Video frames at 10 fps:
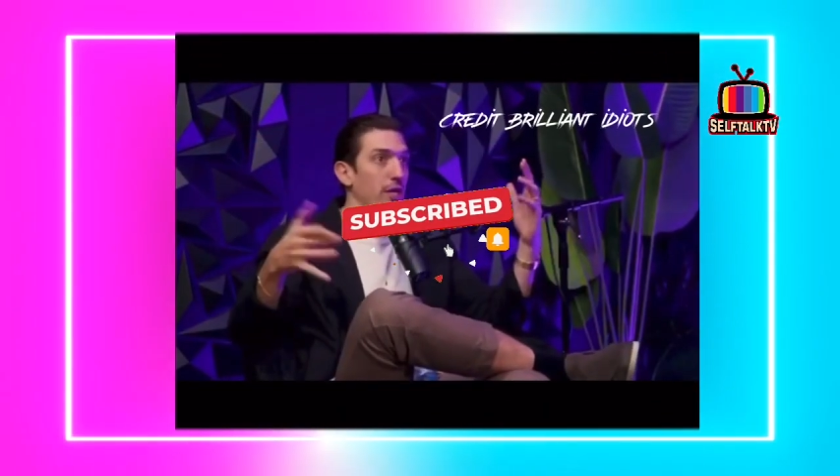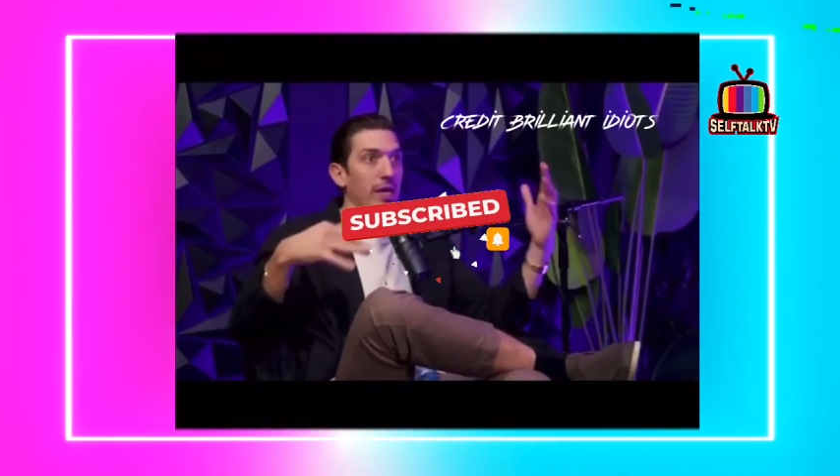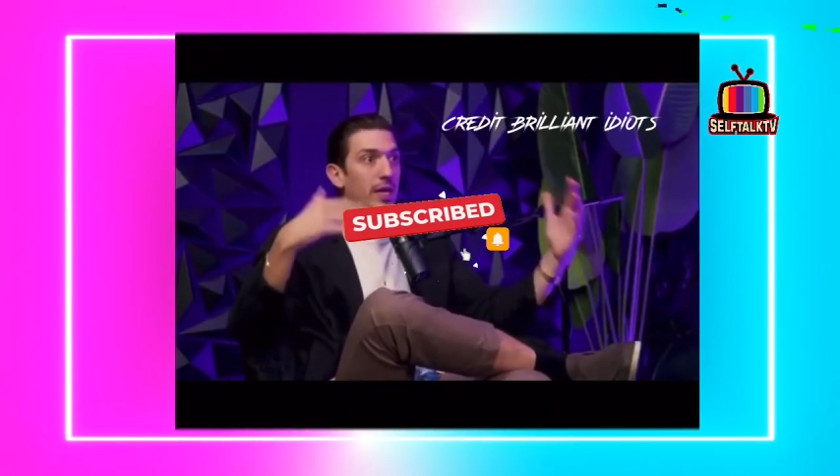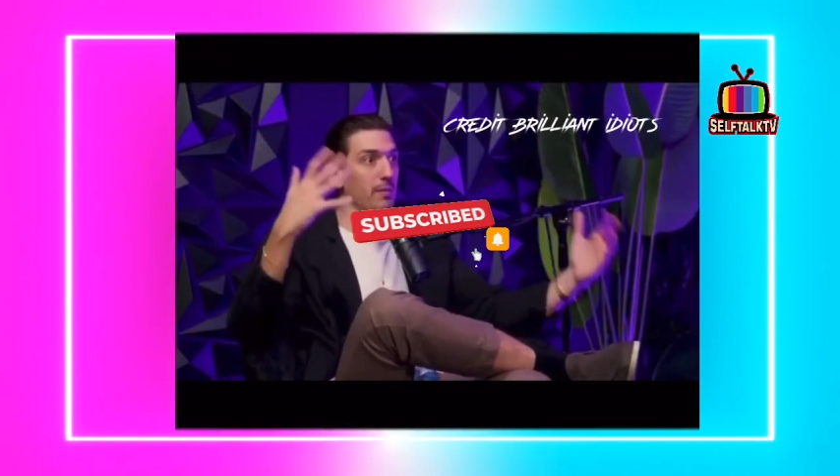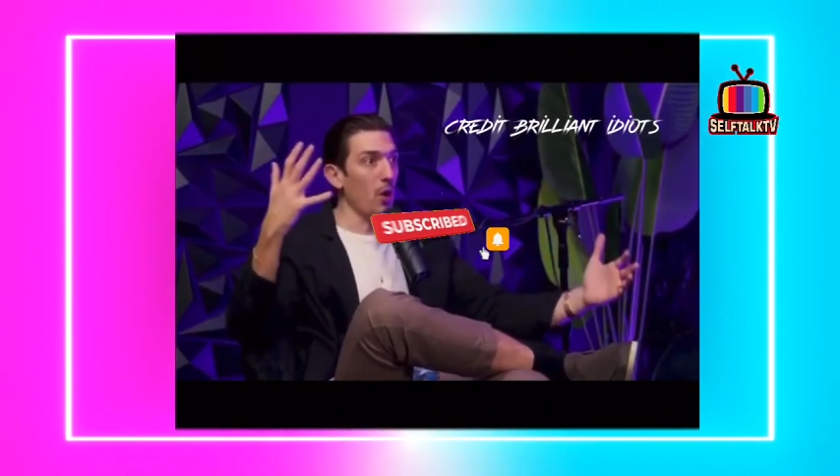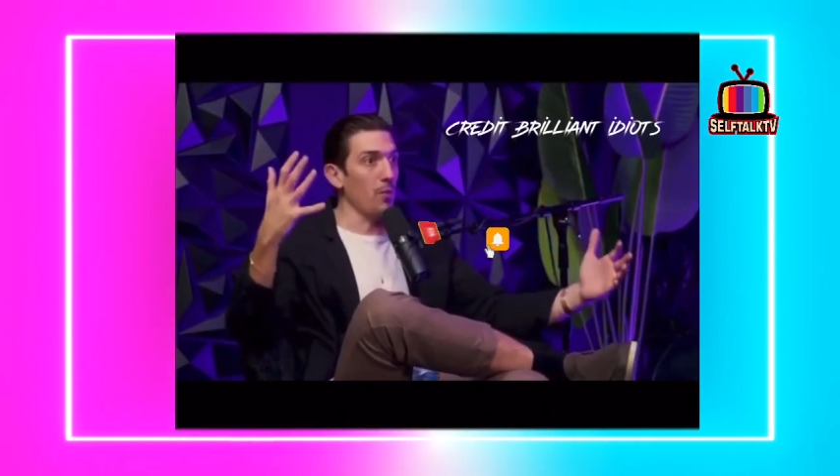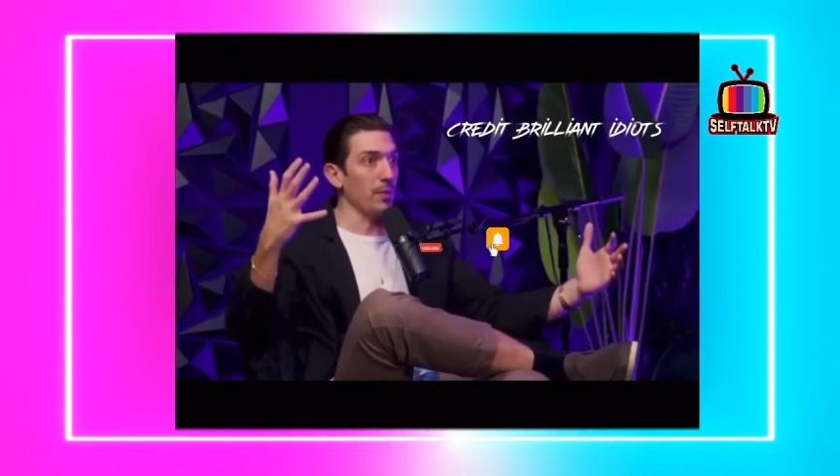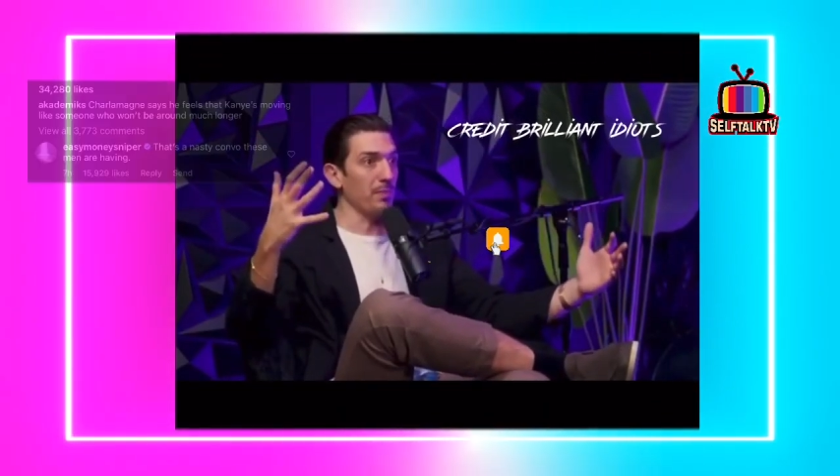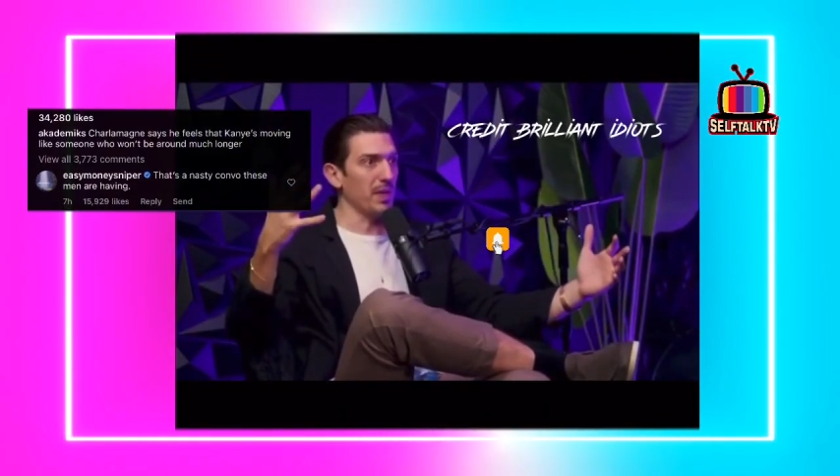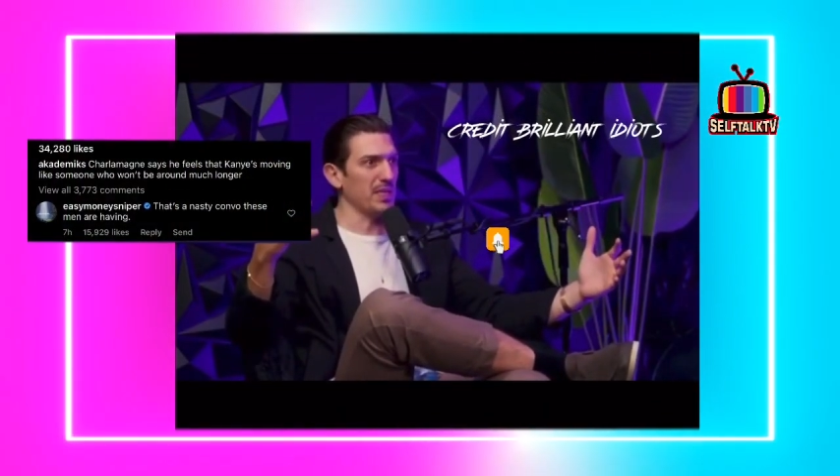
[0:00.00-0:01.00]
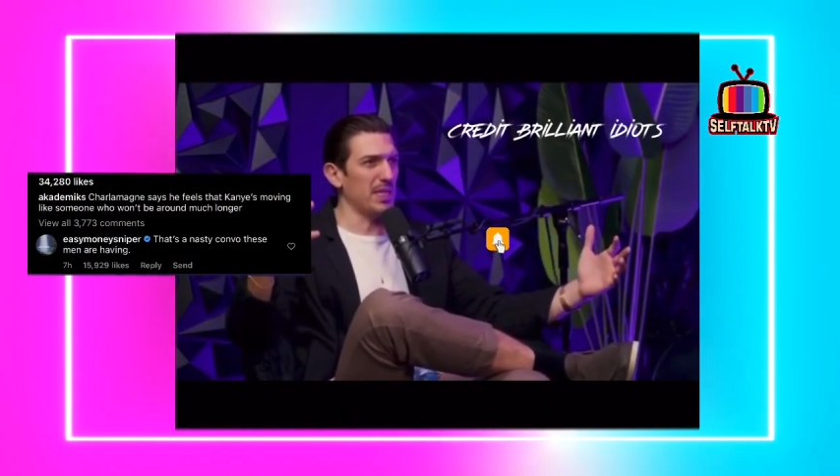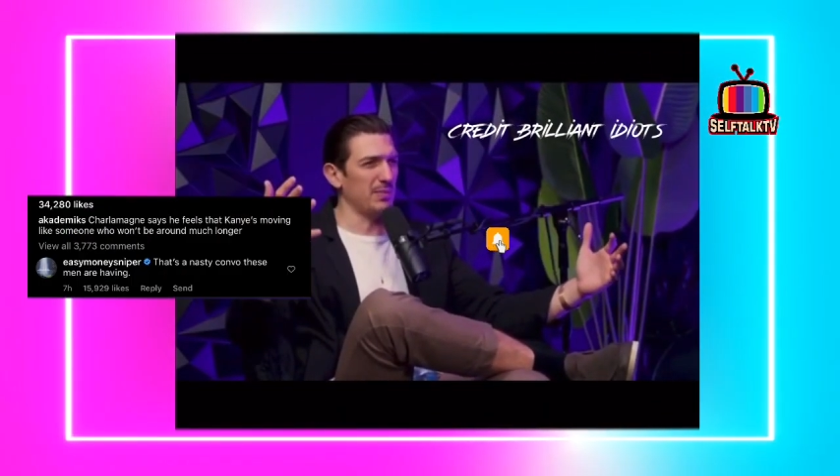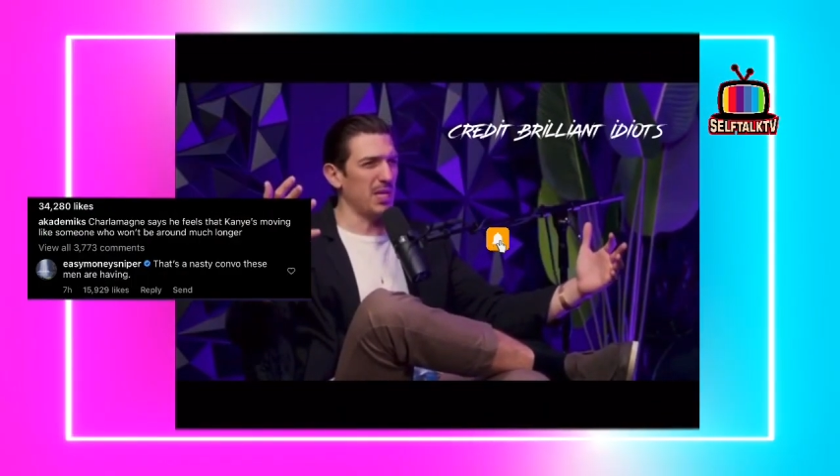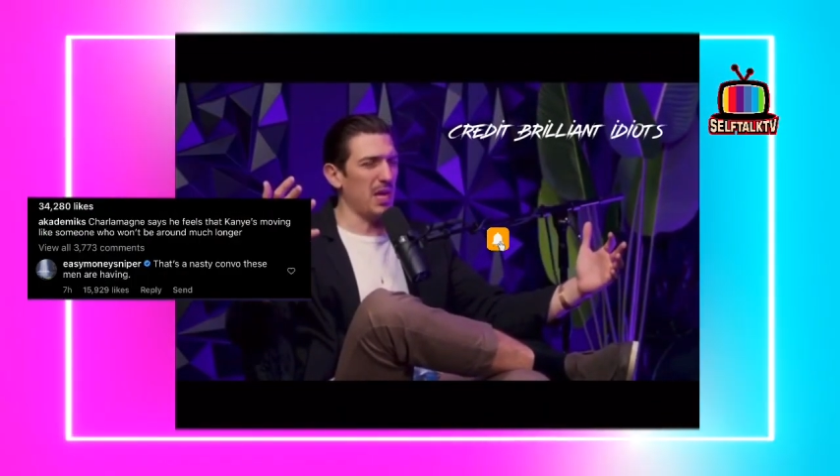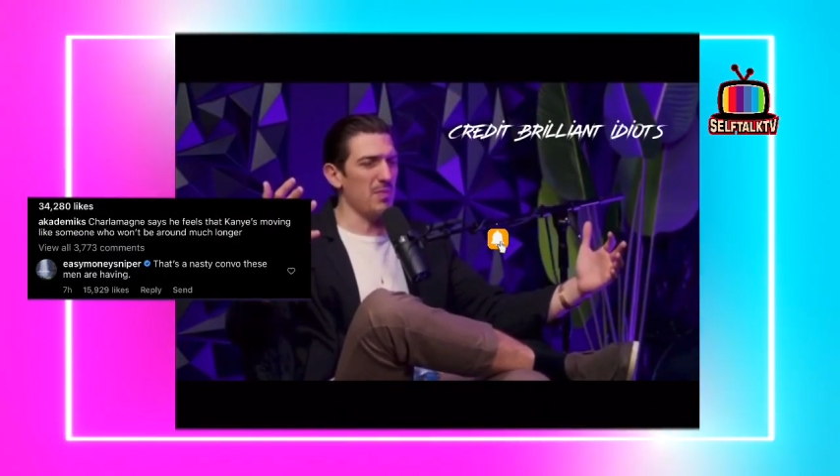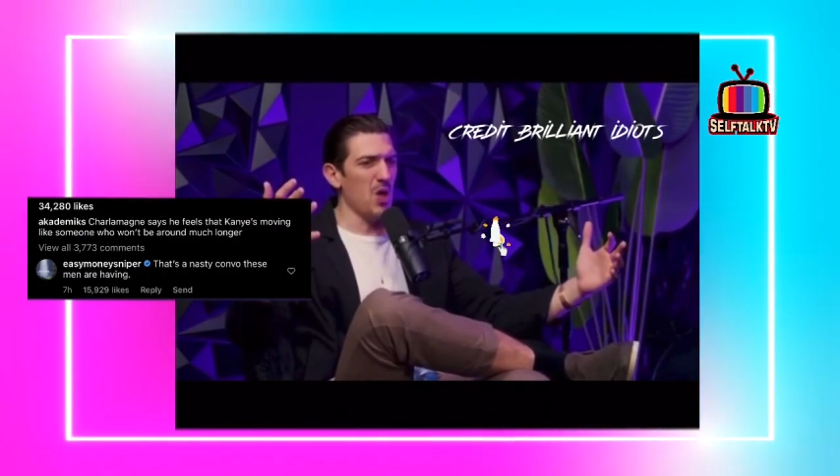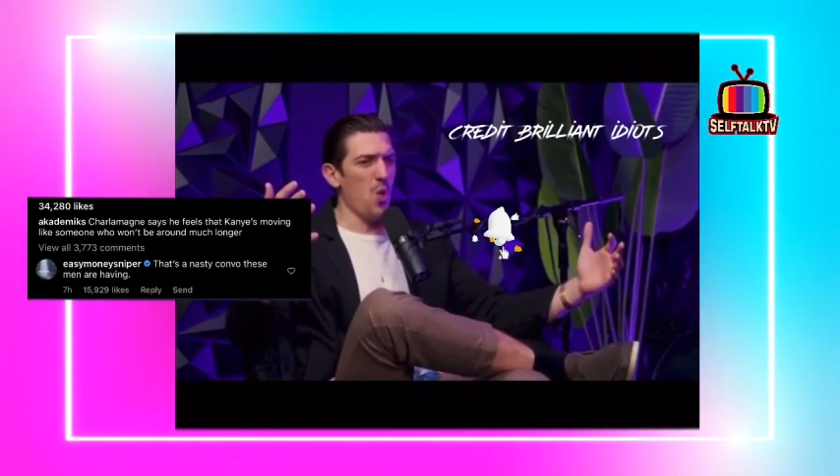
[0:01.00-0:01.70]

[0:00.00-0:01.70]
at any moment, but at the same time,